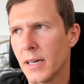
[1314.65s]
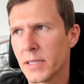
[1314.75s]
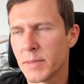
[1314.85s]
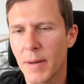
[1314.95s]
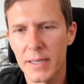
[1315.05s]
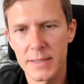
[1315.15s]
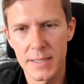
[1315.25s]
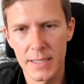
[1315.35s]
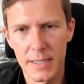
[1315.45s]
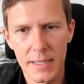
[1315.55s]
smart
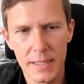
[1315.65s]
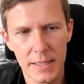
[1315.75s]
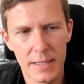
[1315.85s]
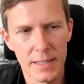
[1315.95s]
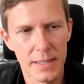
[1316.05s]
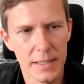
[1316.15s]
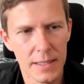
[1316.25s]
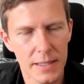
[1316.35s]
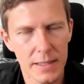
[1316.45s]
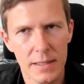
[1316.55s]
city
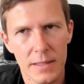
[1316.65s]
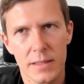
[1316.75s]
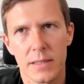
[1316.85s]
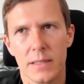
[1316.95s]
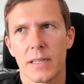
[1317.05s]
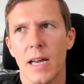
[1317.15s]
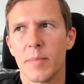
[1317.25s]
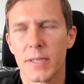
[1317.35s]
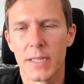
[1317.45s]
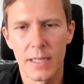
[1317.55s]

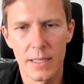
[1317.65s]
company